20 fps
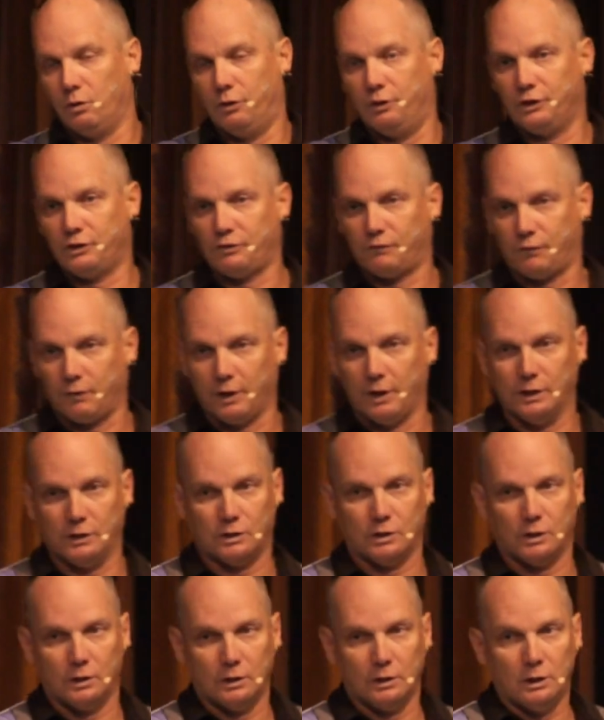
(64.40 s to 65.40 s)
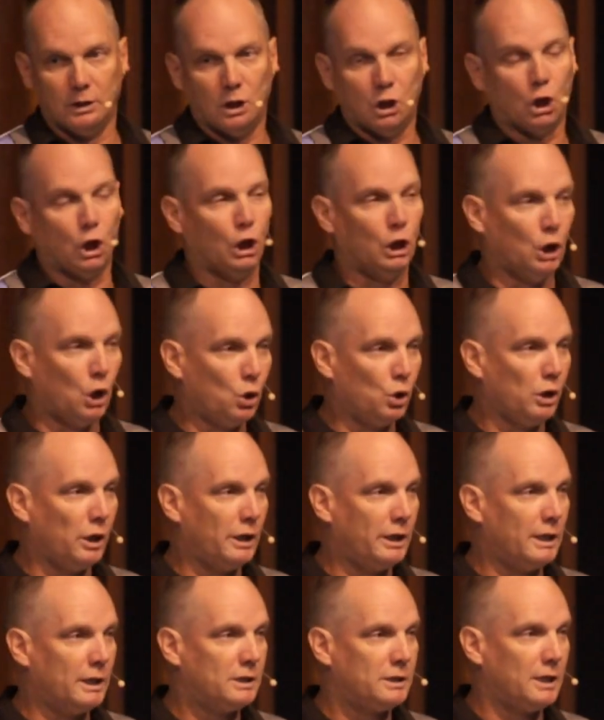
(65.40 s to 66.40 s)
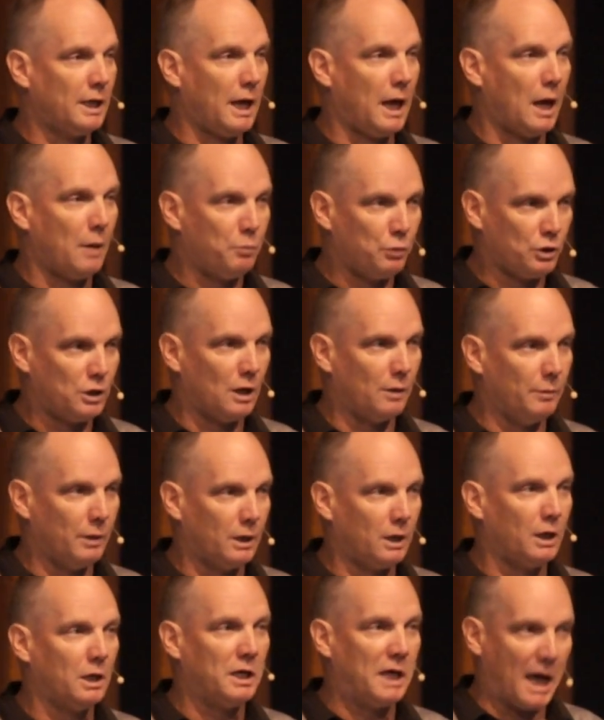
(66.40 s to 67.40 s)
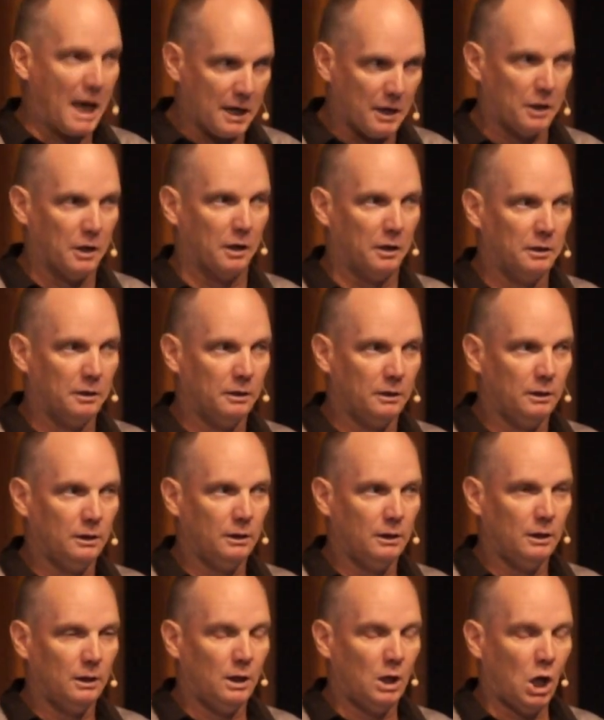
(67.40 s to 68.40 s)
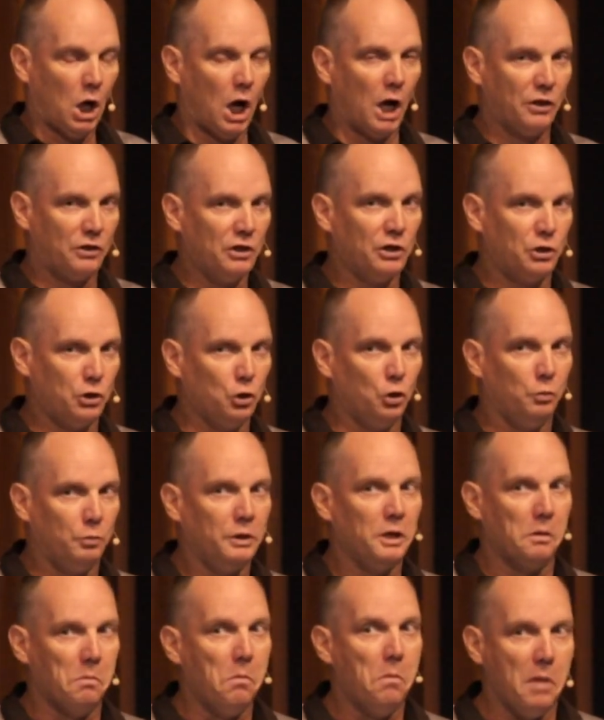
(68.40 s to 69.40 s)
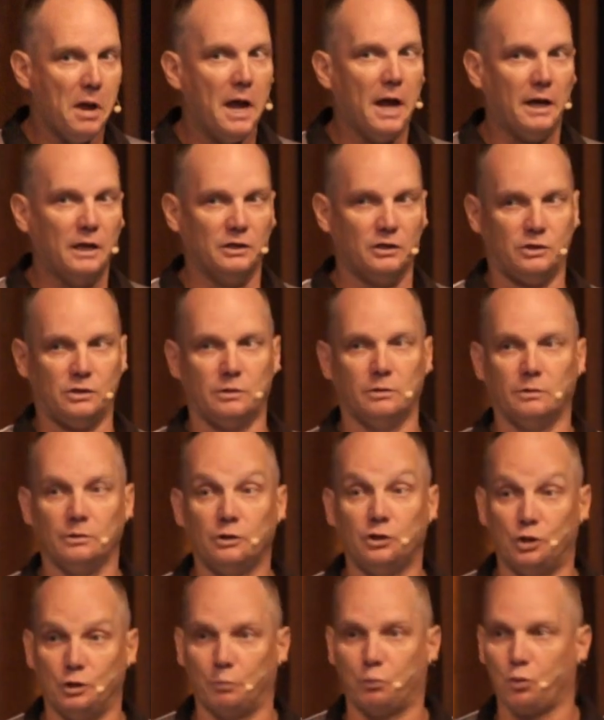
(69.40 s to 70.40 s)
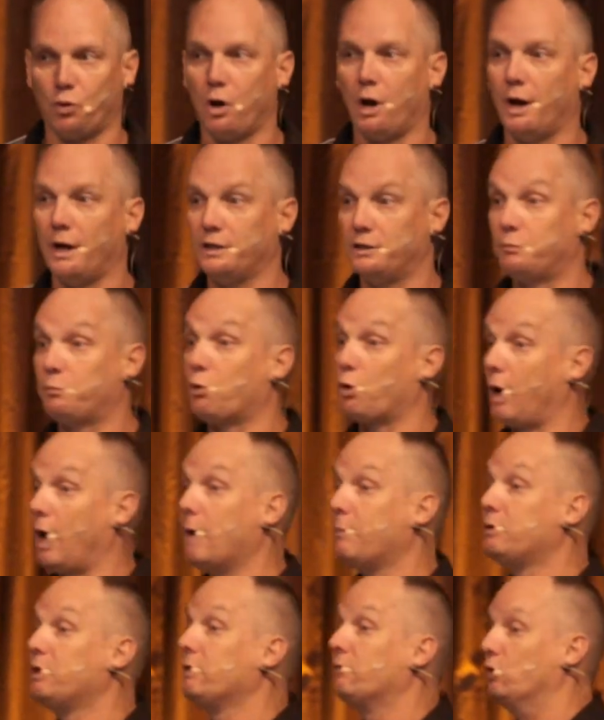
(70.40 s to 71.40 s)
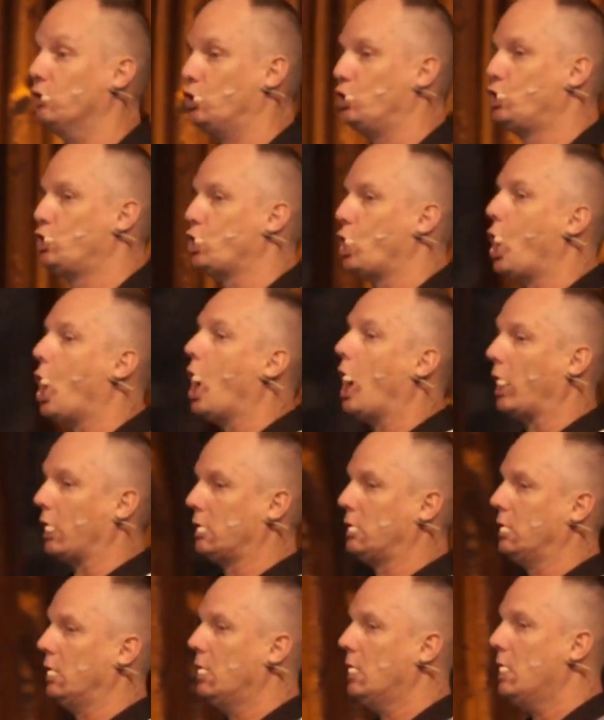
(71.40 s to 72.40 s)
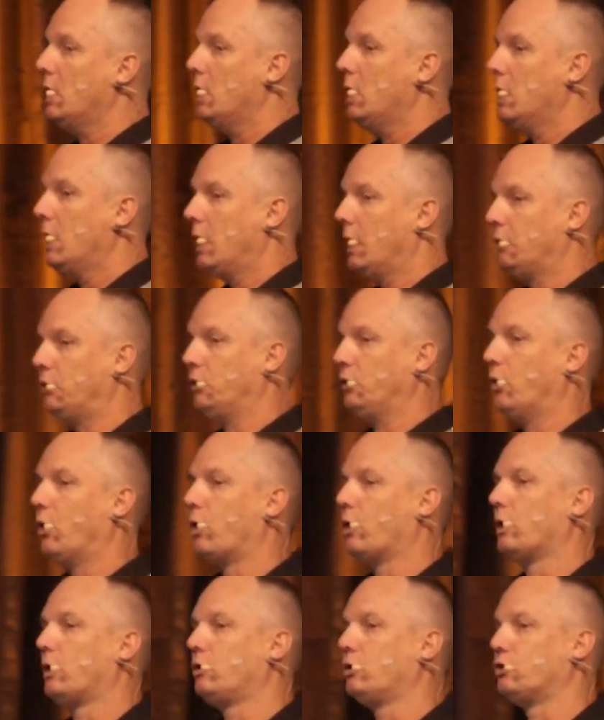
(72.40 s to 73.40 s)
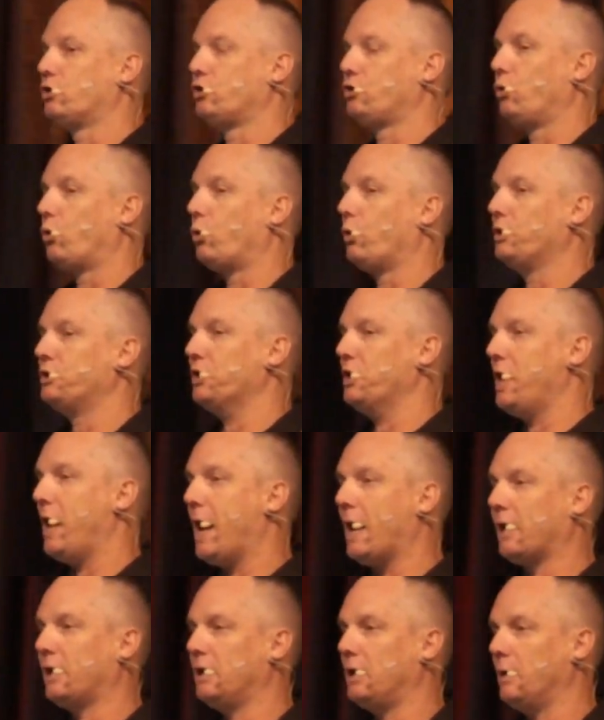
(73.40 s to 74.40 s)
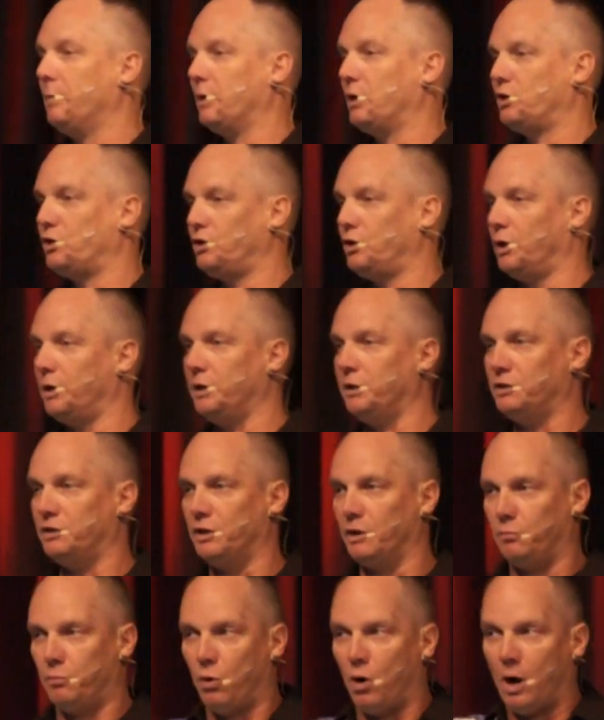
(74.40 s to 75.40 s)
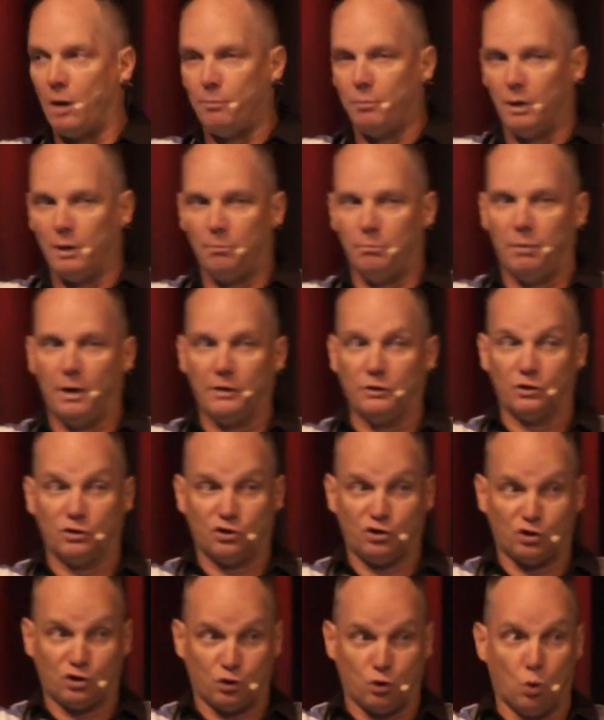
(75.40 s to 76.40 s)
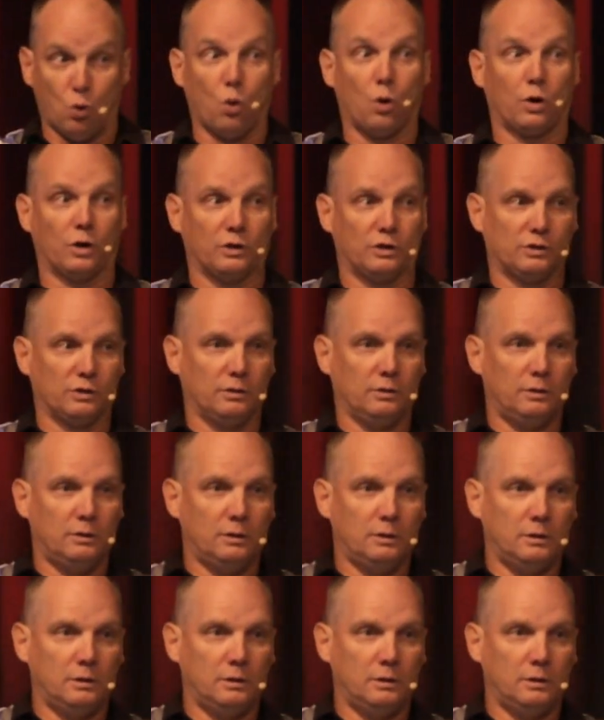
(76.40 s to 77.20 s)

this phrase, loneliness epidemic Canada. I think you'll be amazed, surprised, perhaps even shocked at the article stories and academic studies that pop up by the scores.